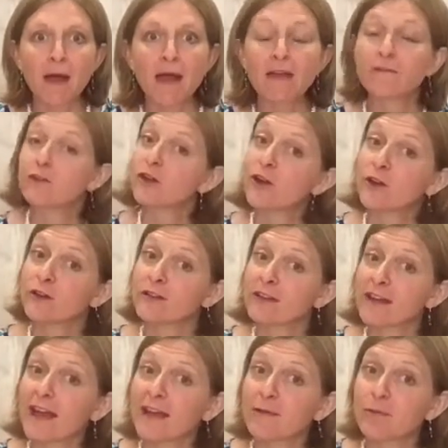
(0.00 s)
If you don't
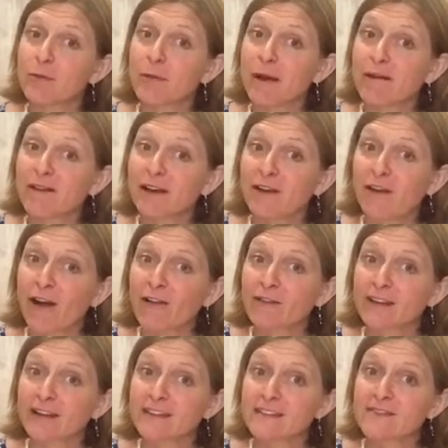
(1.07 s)
like preparing
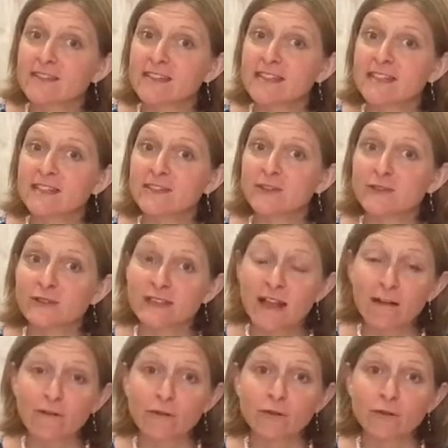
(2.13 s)
craft activities yourself